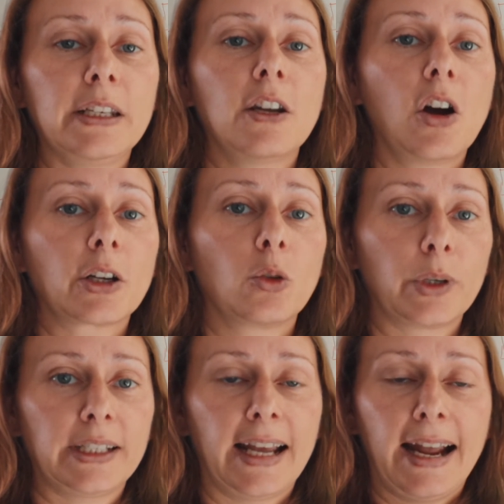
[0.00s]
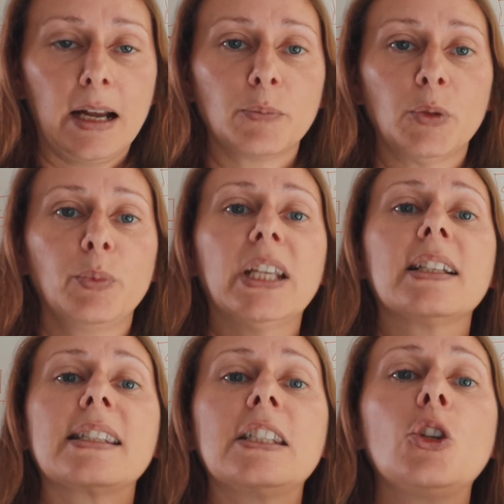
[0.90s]
not going to happen,
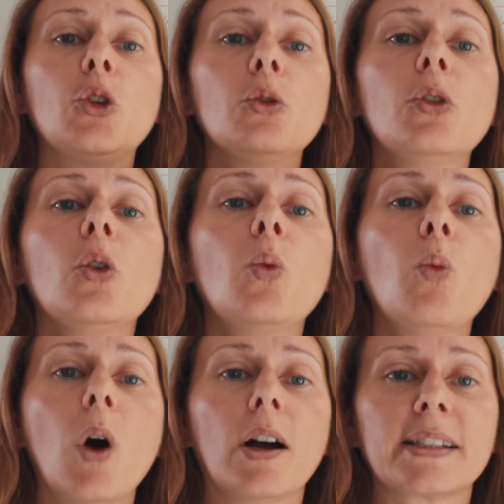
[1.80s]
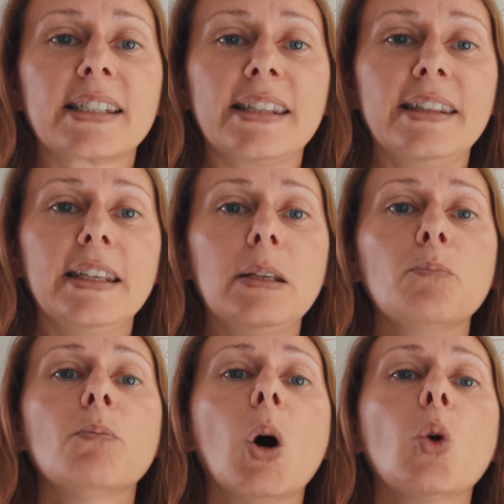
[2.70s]
because Google wants the
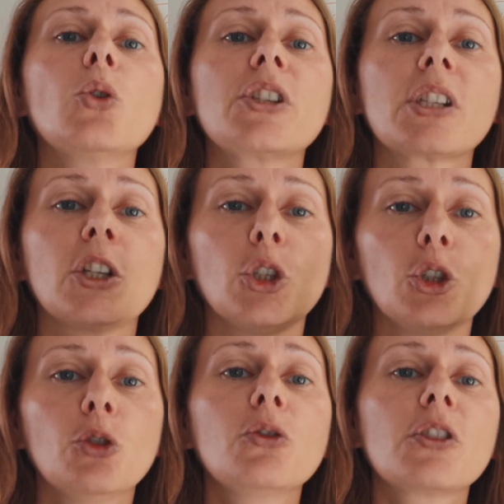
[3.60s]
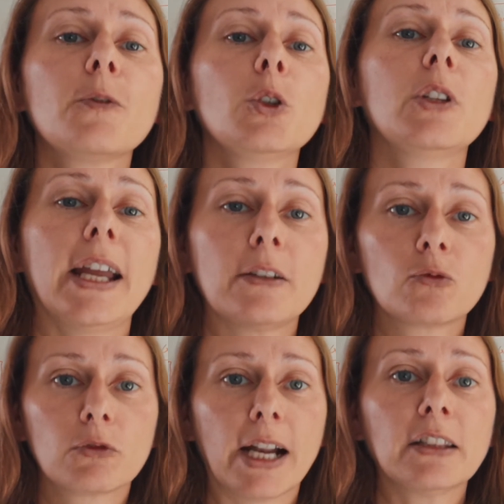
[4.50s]
most useful
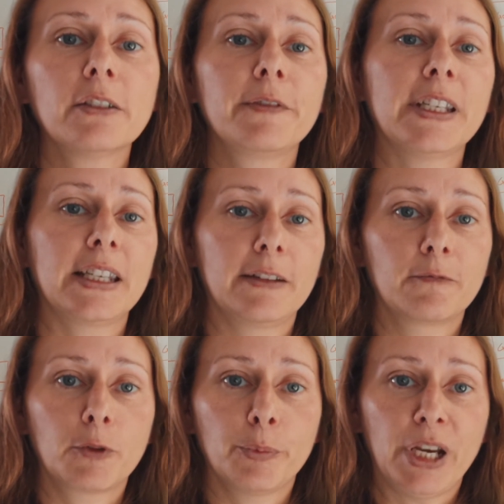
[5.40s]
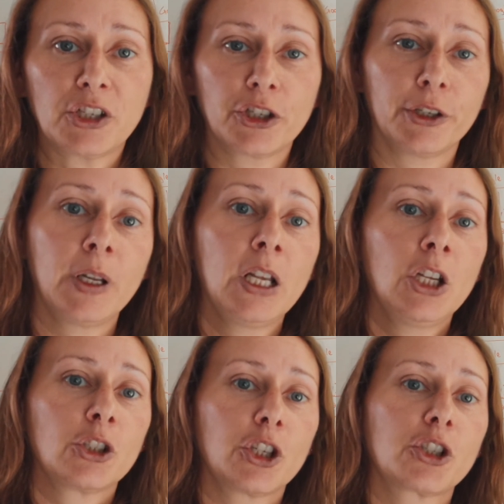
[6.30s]
and relevant information
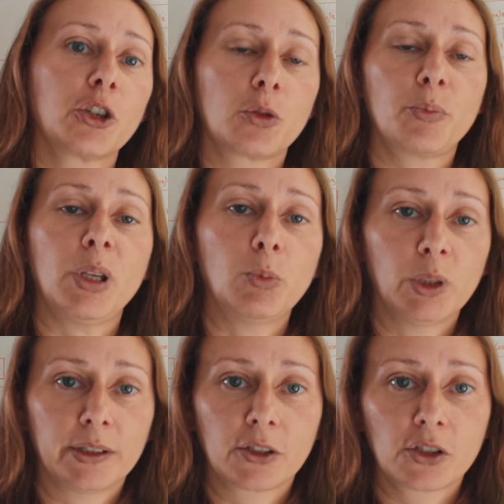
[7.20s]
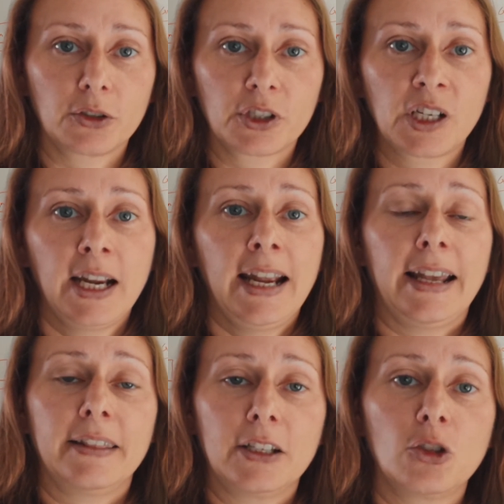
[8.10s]
to show to people in the search.
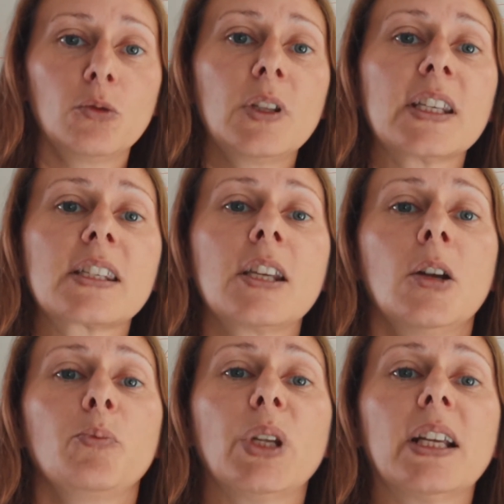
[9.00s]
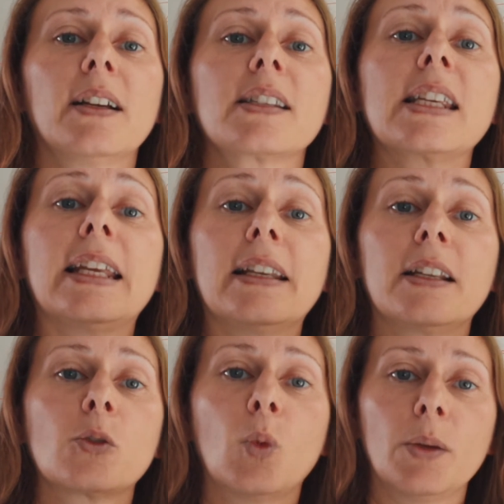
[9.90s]
And they do this because it
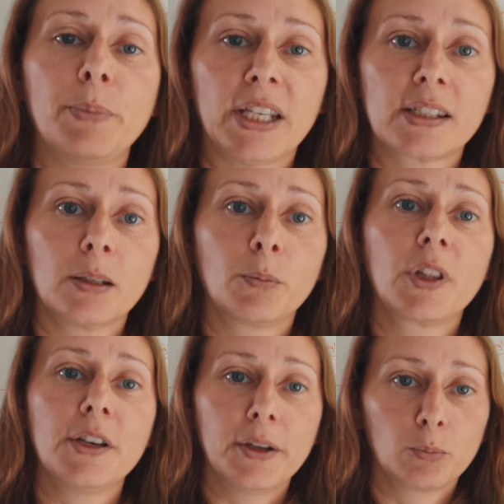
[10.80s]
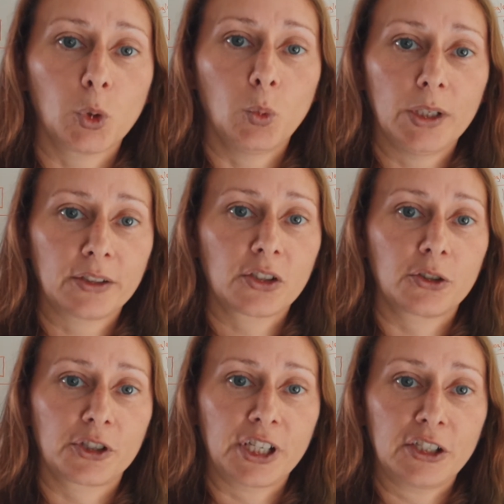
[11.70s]
is what makes them the #1
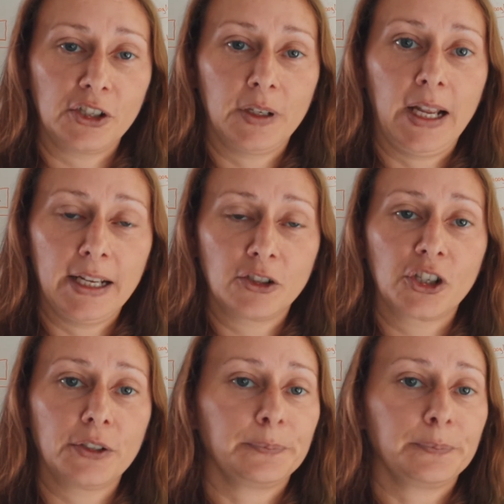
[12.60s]
search engine.